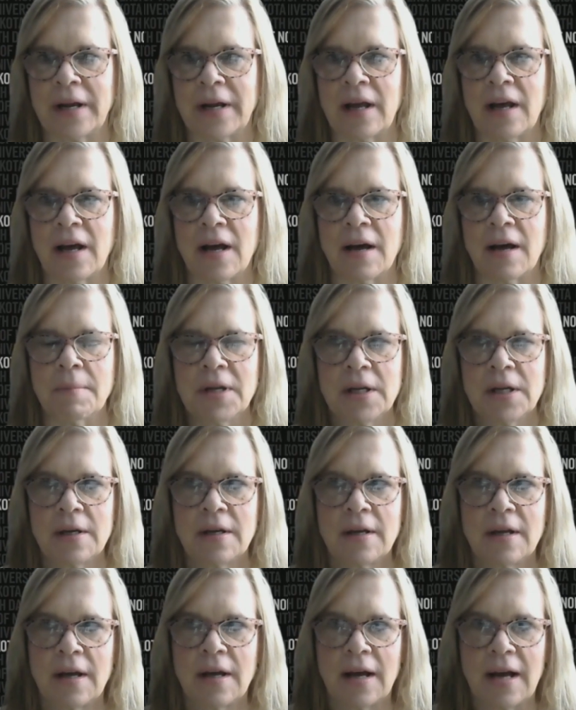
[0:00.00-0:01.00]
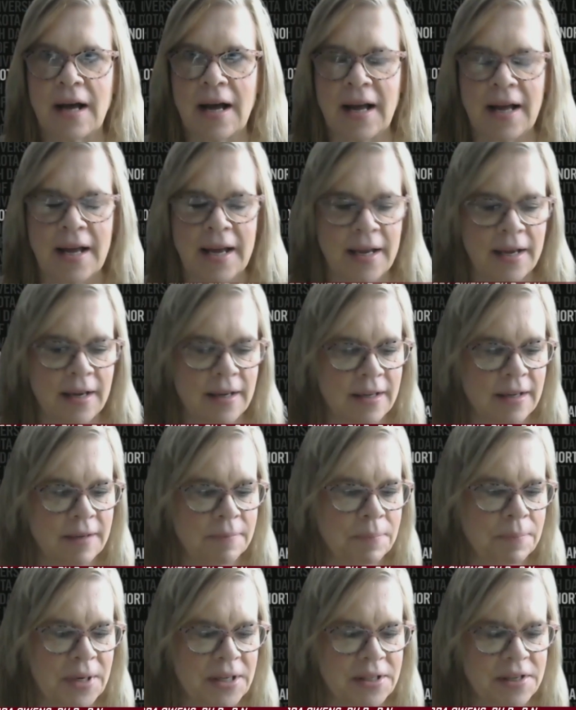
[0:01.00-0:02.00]
you bring up.
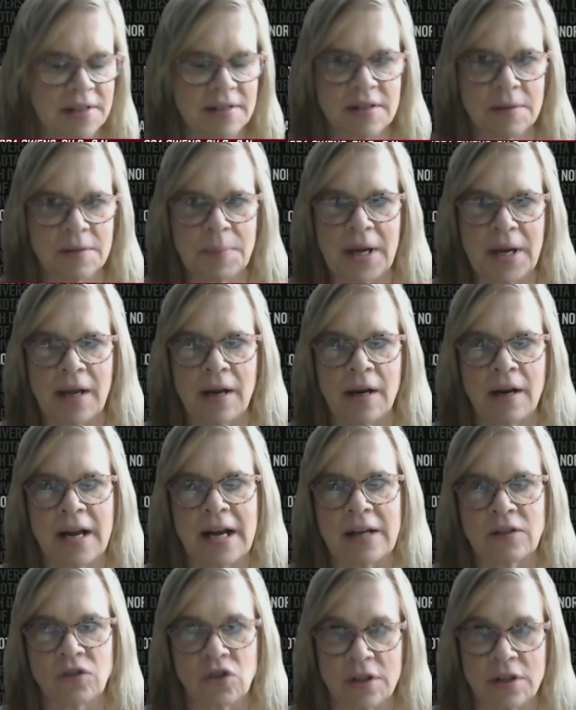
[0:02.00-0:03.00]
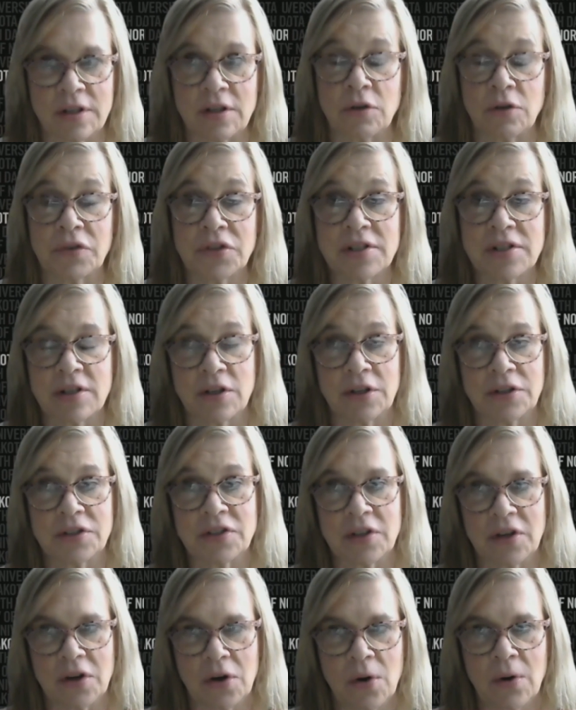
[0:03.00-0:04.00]
I participated actually in the University of
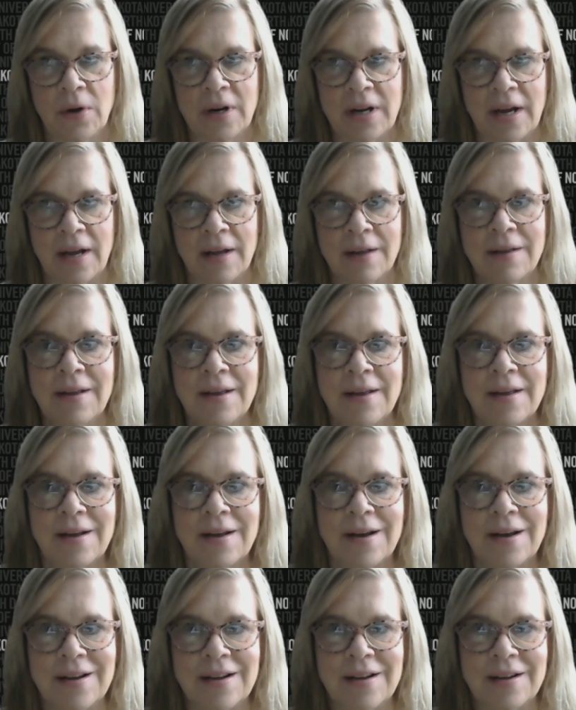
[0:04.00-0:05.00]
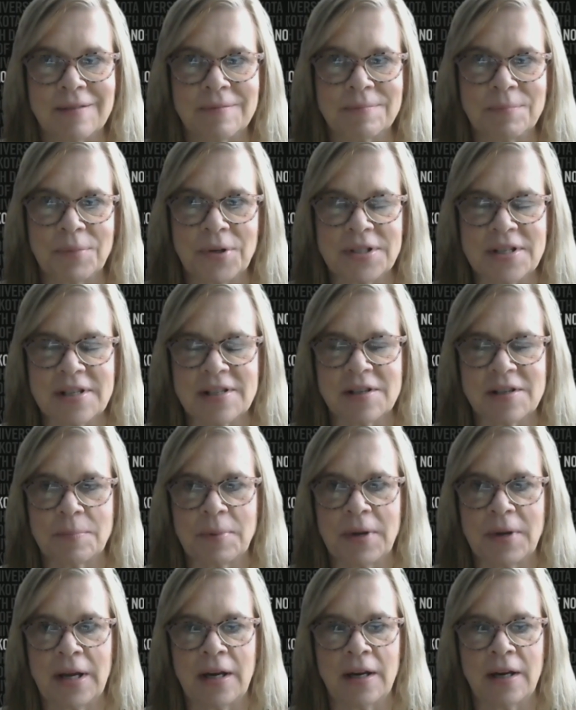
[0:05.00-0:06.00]
North Dakota,
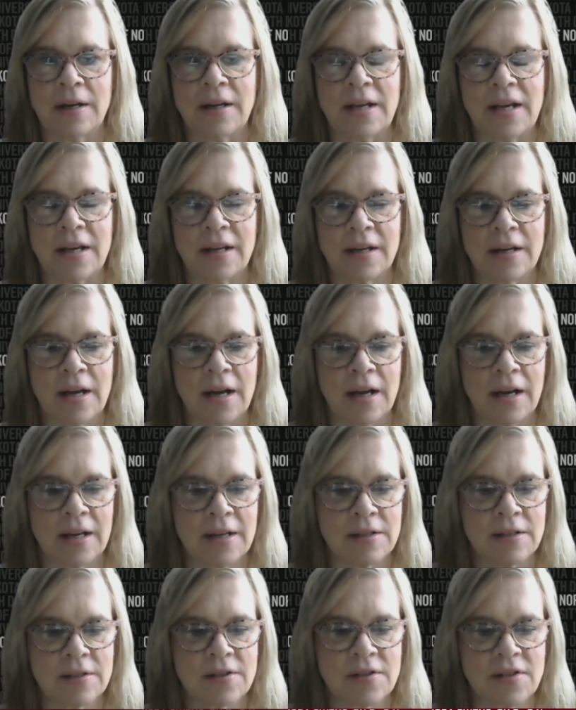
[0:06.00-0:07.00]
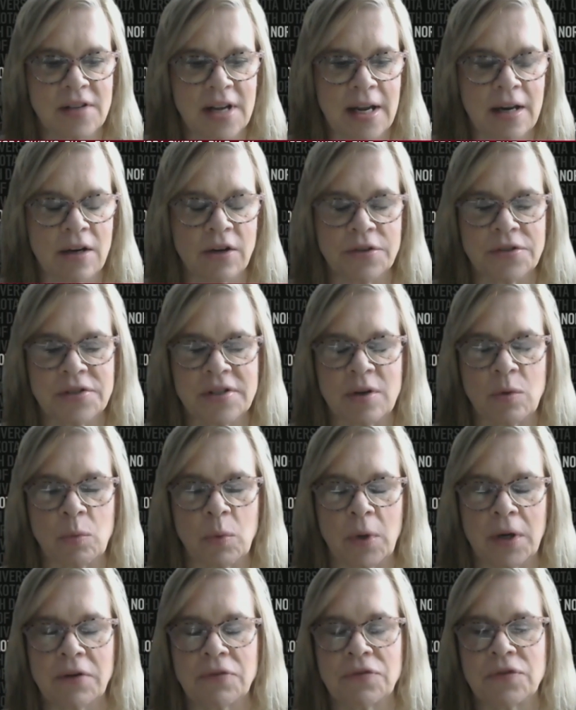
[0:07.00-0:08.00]
participated in a state nursing
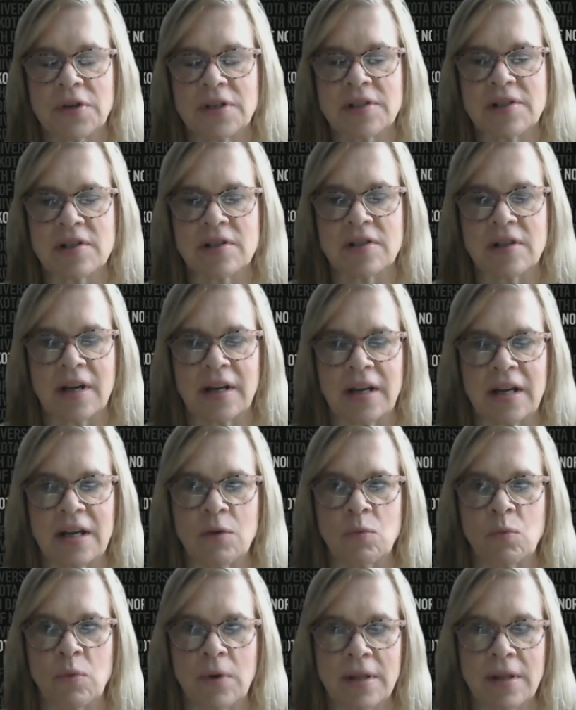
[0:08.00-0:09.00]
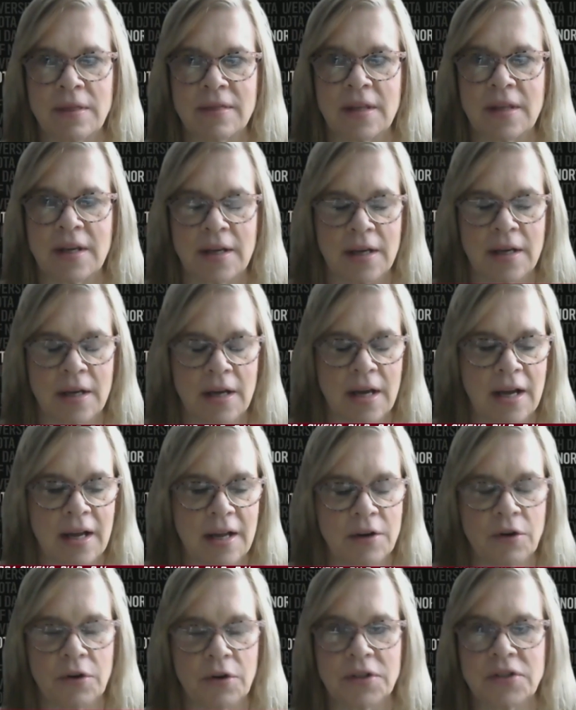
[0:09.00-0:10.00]
workforce study with the
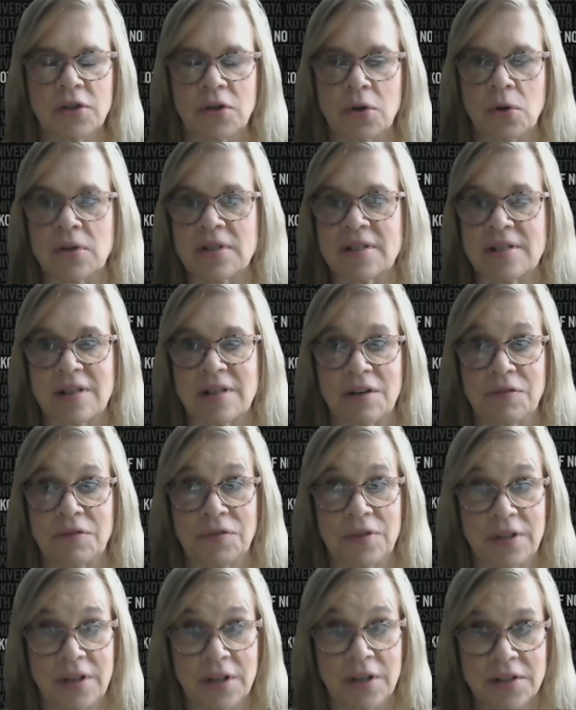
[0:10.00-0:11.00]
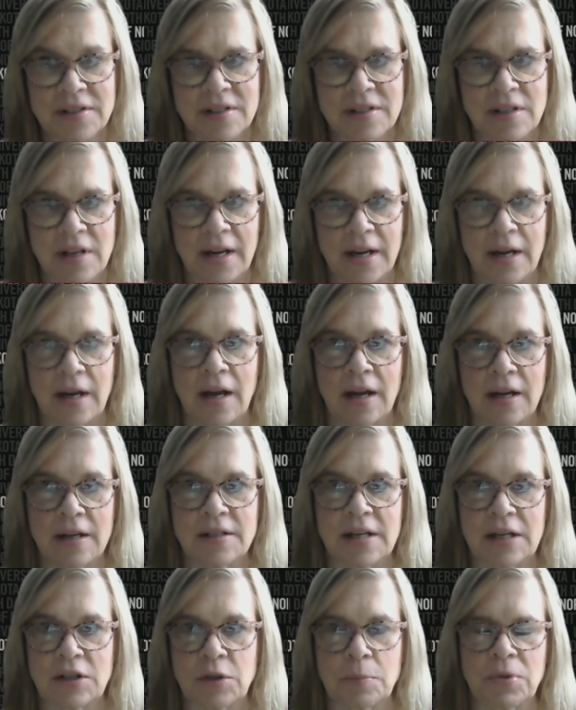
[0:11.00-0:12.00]
North Dakota Center for Nursing.
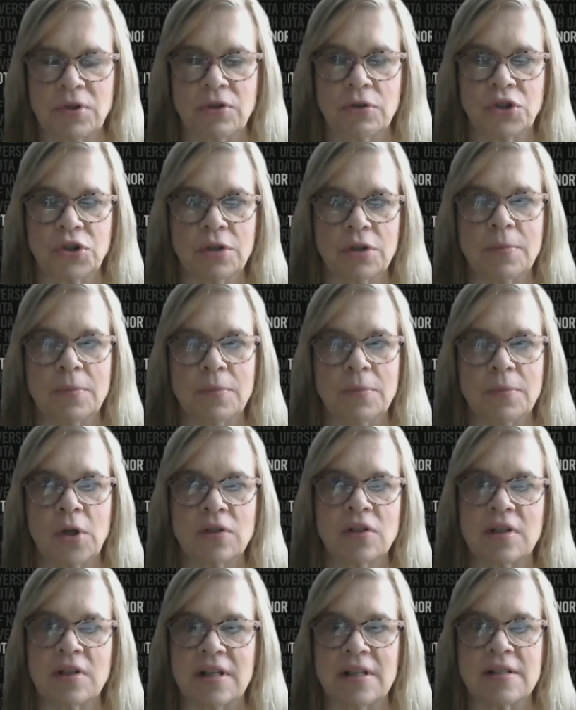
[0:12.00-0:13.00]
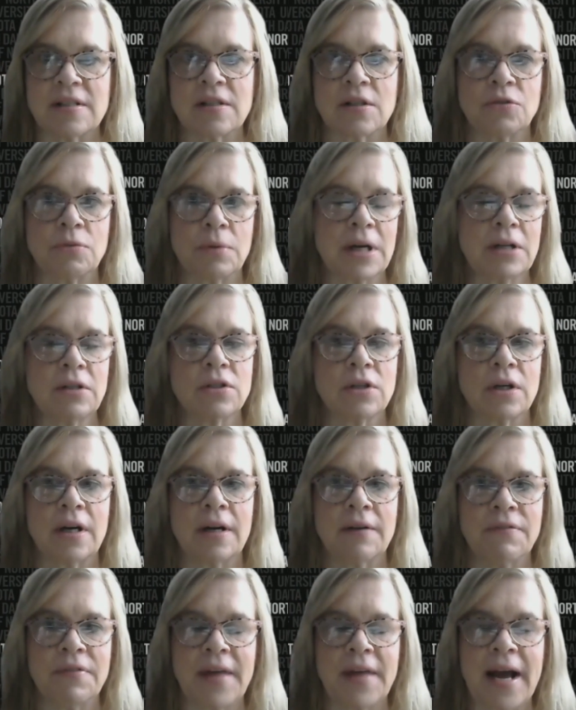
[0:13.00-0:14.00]
Dr. Patricia Moulton is the director
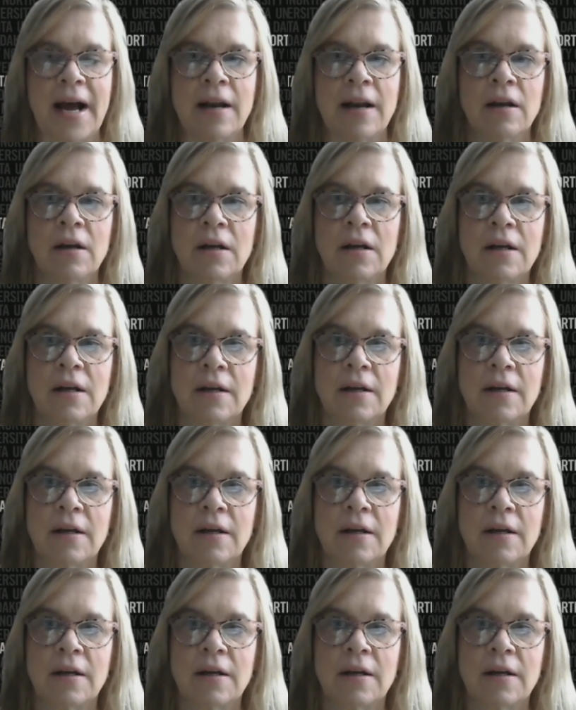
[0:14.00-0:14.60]
of that